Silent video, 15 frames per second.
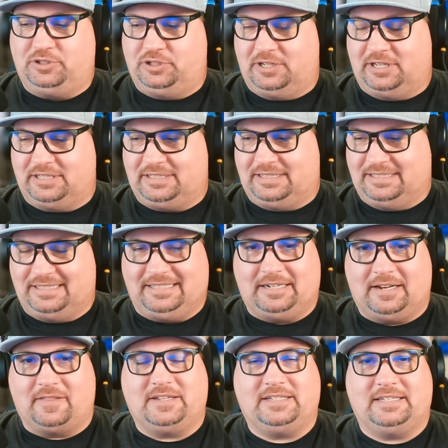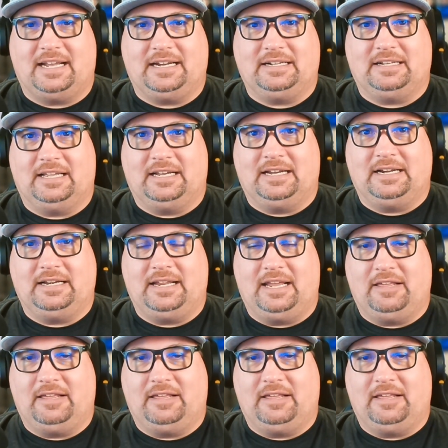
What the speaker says: just sit on the sideline